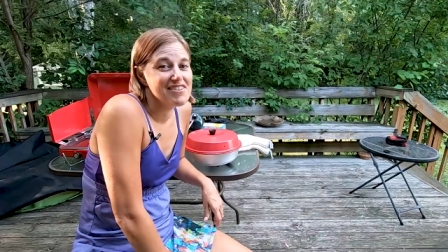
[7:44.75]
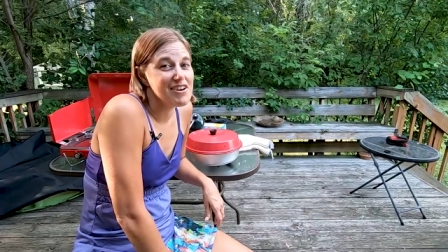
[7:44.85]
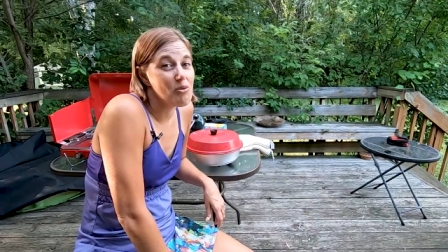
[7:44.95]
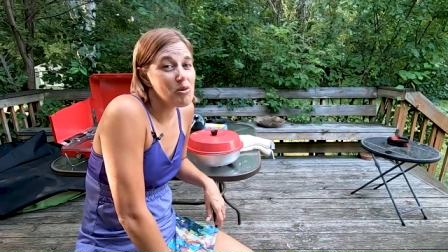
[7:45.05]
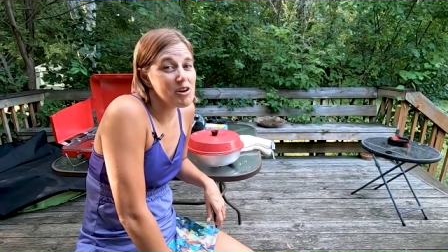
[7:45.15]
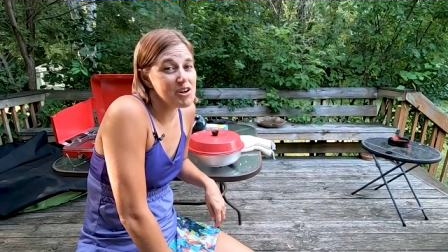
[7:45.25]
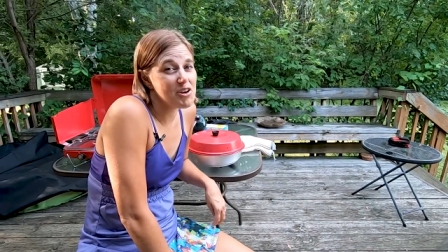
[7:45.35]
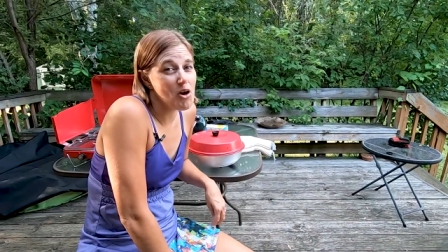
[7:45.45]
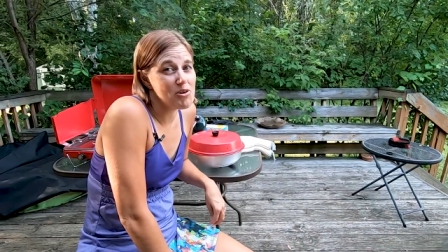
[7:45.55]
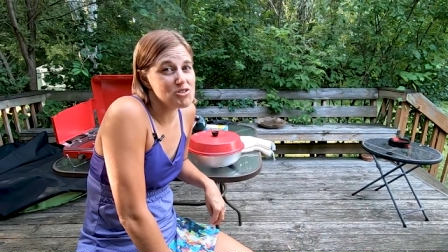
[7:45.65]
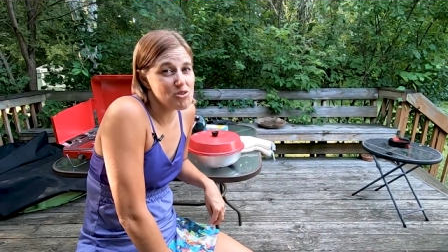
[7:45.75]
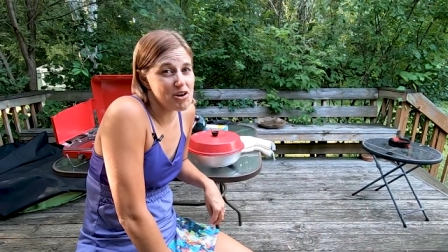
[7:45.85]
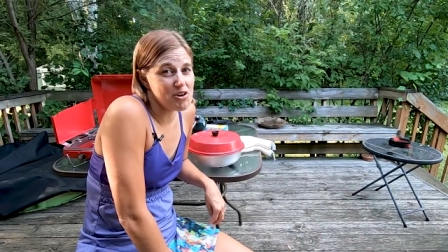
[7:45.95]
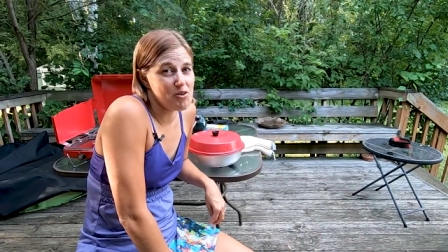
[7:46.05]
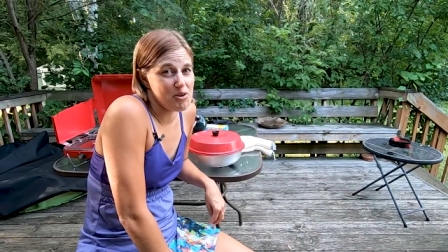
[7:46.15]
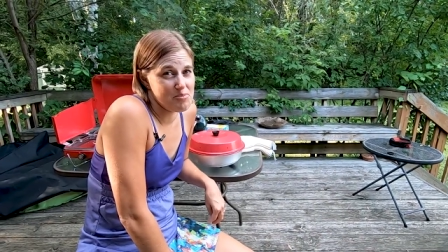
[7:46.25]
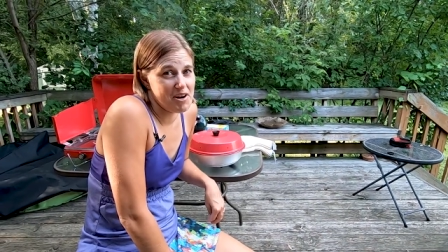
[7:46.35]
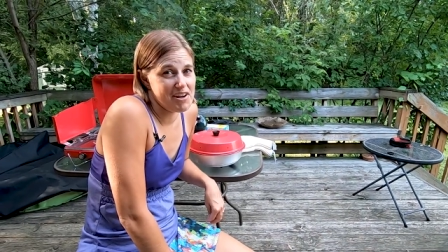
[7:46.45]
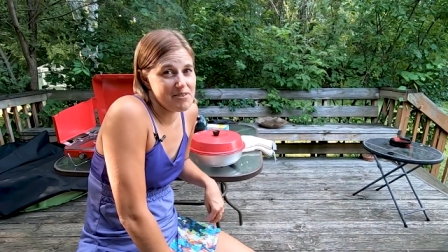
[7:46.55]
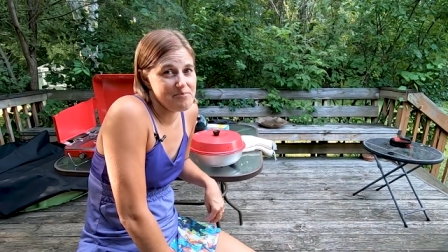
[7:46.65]
Now we're gonna go enjoy our
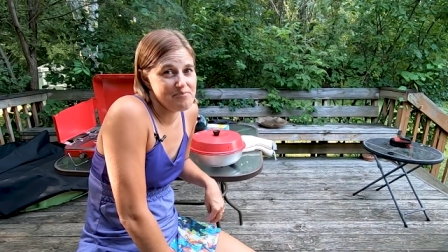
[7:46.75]
cornbread.